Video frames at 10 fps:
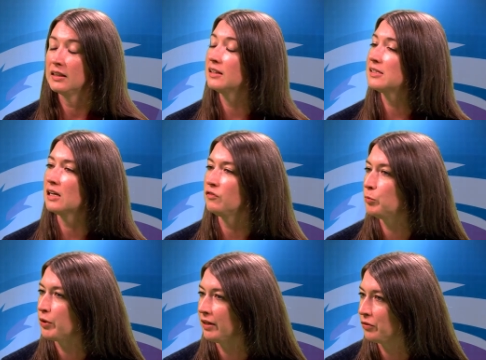say if you
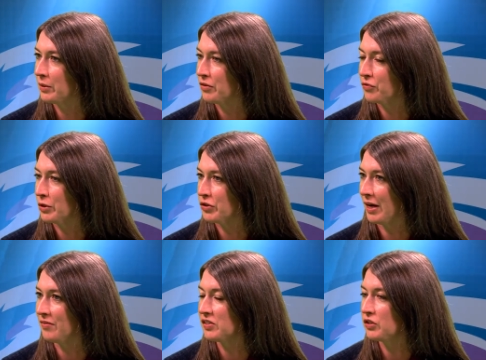bring 3 or 4
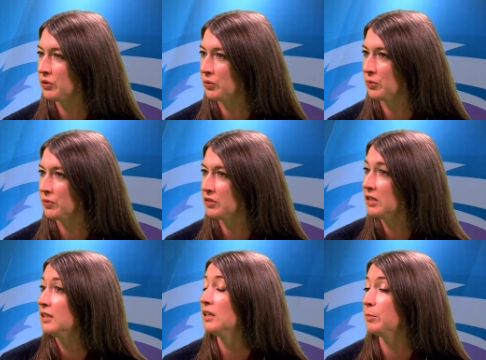drafts to
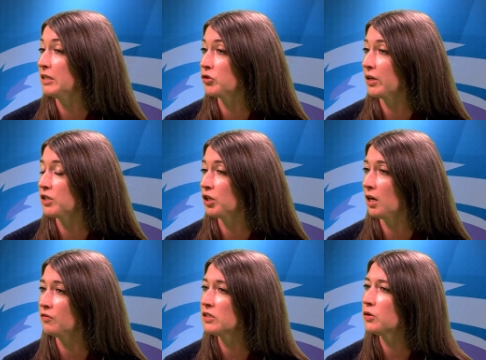the administration
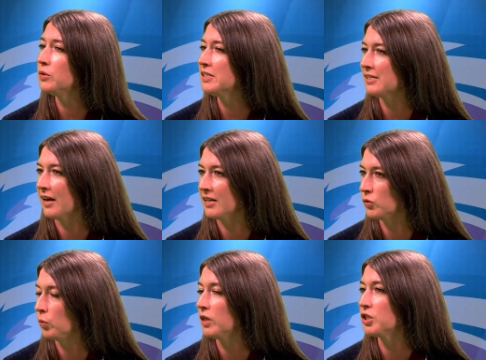office, who decides
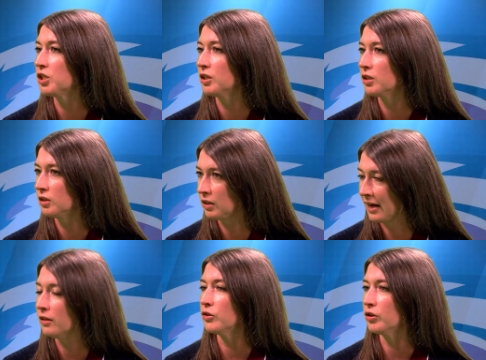which
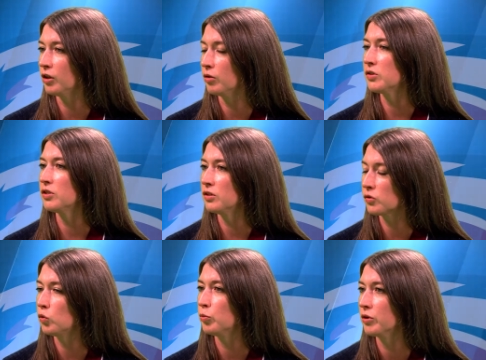calendar goes to the
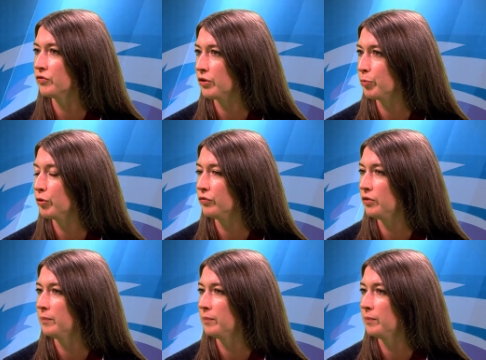school board for approval?